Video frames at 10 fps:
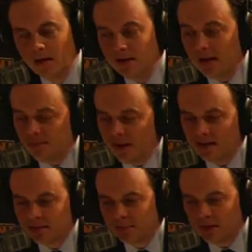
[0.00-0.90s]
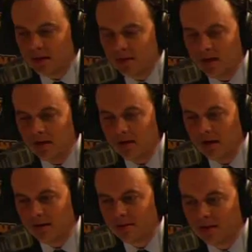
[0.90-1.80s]
Yeah, possibly. I mean,
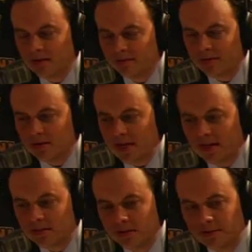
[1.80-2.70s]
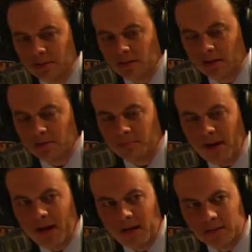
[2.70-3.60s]
I think if the tax increase doesn't
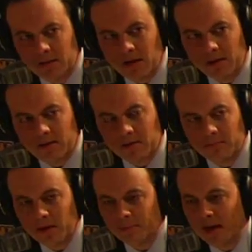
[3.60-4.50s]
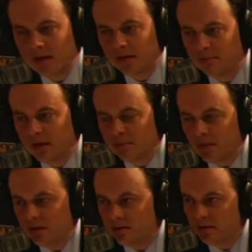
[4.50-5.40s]
pass, I think Mike Madigan might
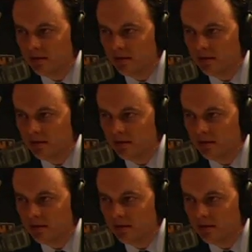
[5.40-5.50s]
be